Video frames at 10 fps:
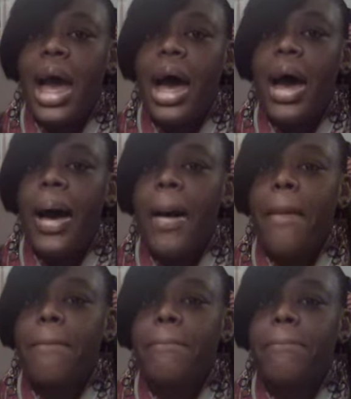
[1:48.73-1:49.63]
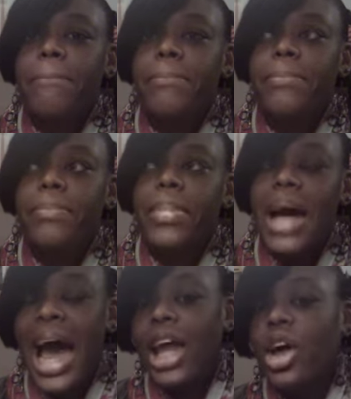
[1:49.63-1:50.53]

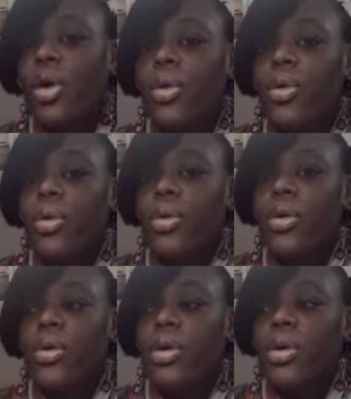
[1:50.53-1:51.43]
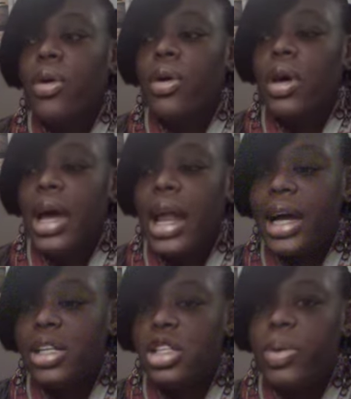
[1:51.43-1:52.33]
I don't. And
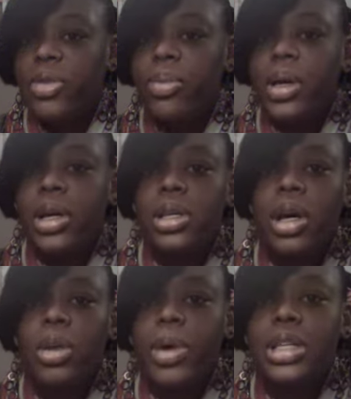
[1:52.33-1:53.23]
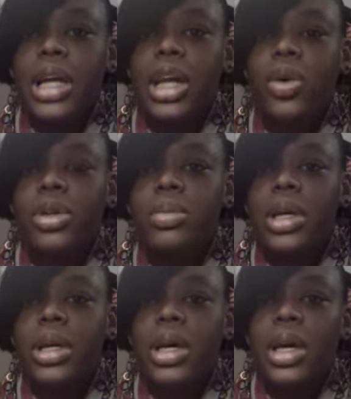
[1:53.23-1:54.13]
I can just speak for me, because the only person I know is
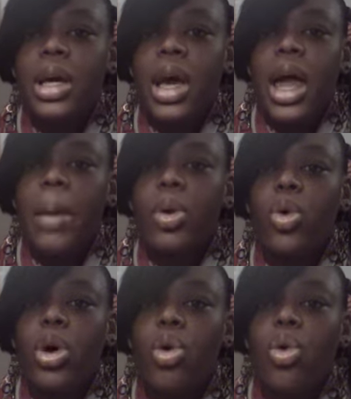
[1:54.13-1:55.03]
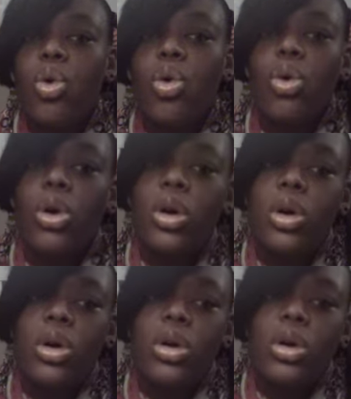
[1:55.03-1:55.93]
me. And I'm a real cool,
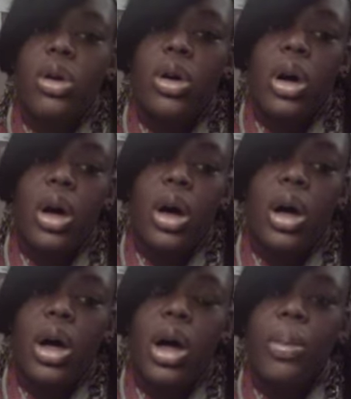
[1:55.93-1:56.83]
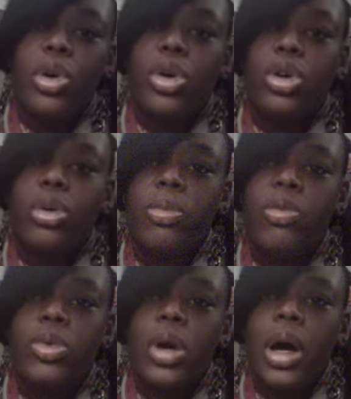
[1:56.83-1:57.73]
humble,
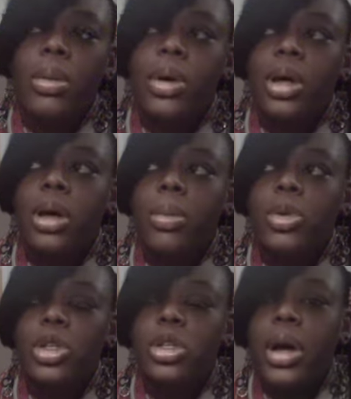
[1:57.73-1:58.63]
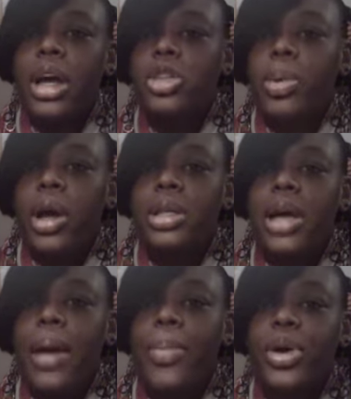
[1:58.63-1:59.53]
try to be a transparent
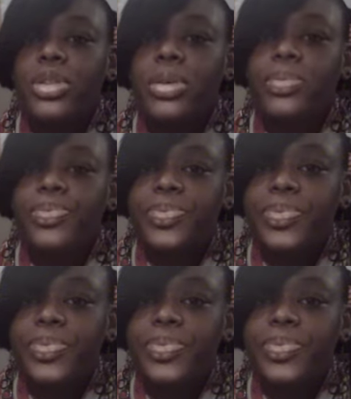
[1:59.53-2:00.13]
type person.